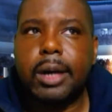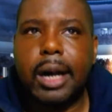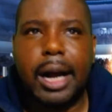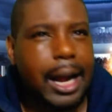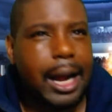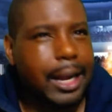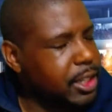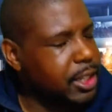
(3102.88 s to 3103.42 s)

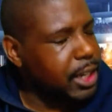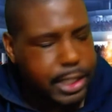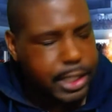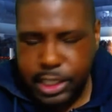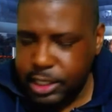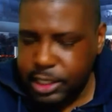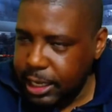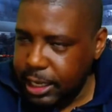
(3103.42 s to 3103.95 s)
I
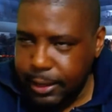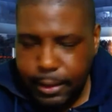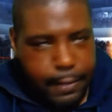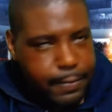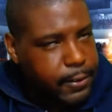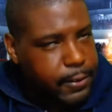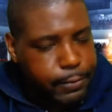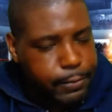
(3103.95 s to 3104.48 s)
just think
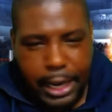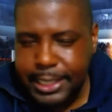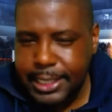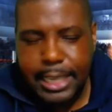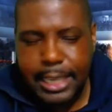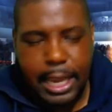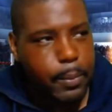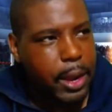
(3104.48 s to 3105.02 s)
if he fights the
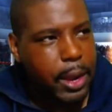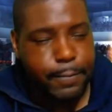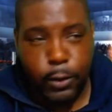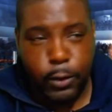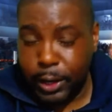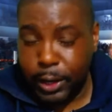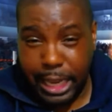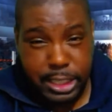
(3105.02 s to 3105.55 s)
same way he
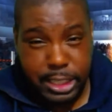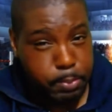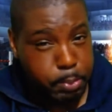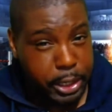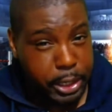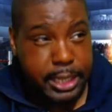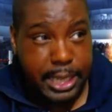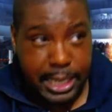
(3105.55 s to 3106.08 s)
fought against
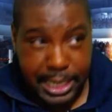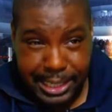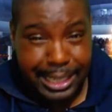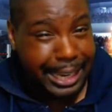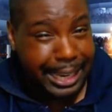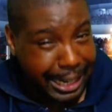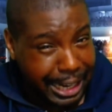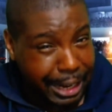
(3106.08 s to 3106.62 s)
Breeders, he's going
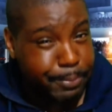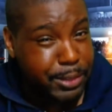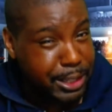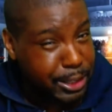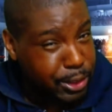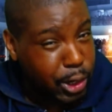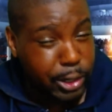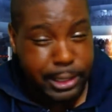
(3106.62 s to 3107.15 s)
to get clipped
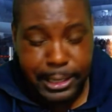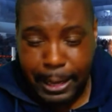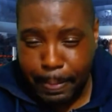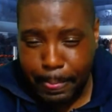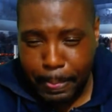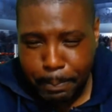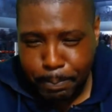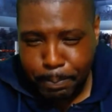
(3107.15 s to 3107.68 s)
and knocked
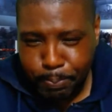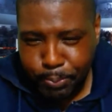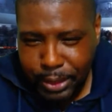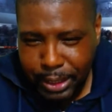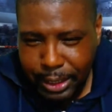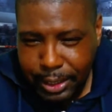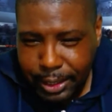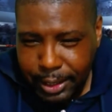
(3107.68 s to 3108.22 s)
out.
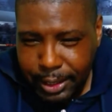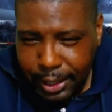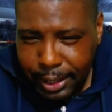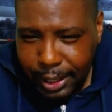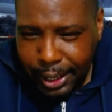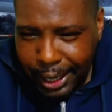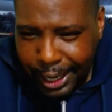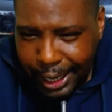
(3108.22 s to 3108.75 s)

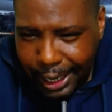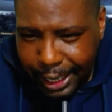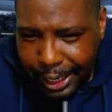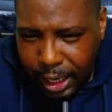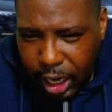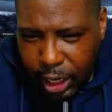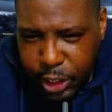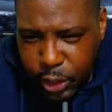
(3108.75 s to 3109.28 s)

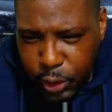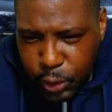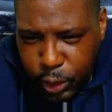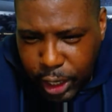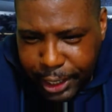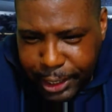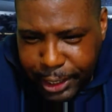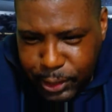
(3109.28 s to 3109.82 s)
Are you
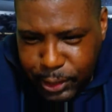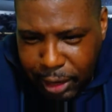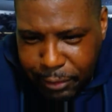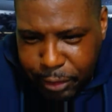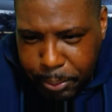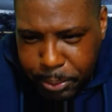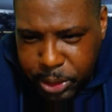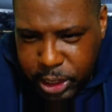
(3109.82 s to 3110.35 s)
going to do live
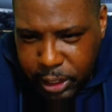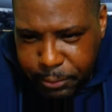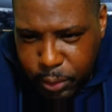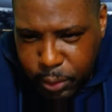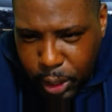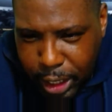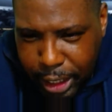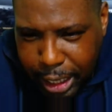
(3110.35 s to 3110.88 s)
commentary of the
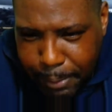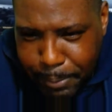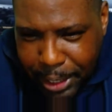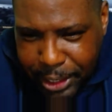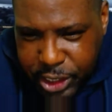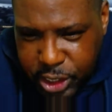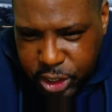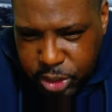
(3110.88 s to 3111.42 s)
World Cup
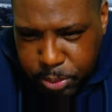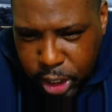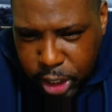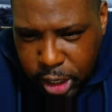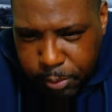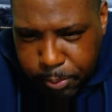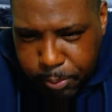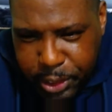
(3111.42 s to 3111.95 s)
matches
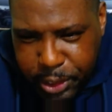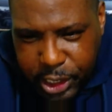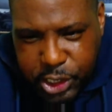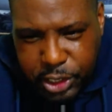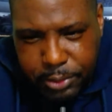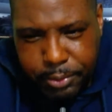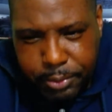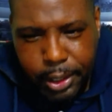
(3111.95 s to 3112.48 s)
tomorrow?
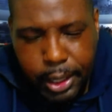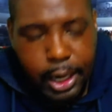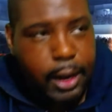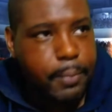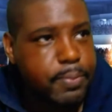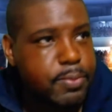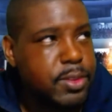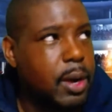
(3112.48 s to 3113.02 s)
Prediction?
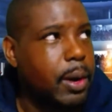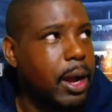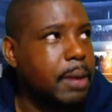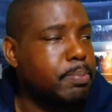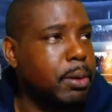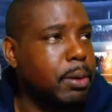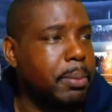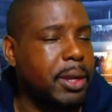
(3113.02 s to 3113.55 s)
No, I
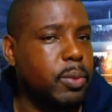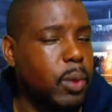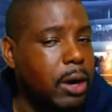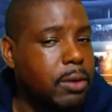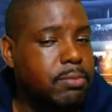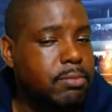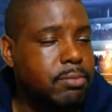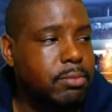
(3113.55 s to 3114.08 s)
probably
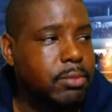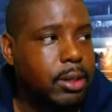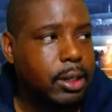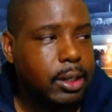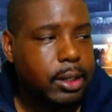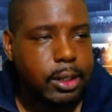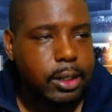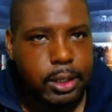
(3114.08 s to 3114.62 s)
won't.
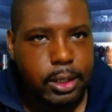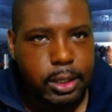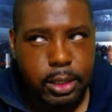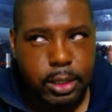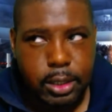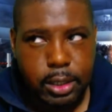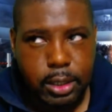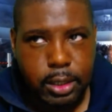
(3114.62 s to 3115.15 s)

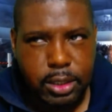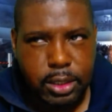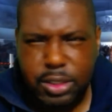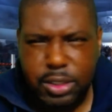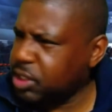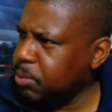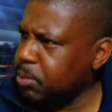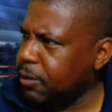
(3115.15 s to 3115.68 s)

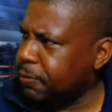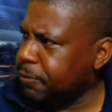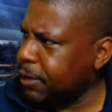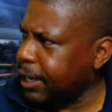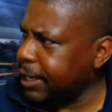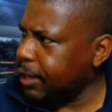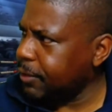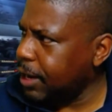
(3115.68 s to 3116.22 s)
What's tomorrow?
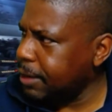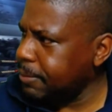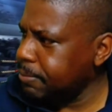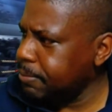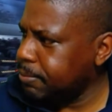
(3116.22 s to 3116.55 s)
Friday, right?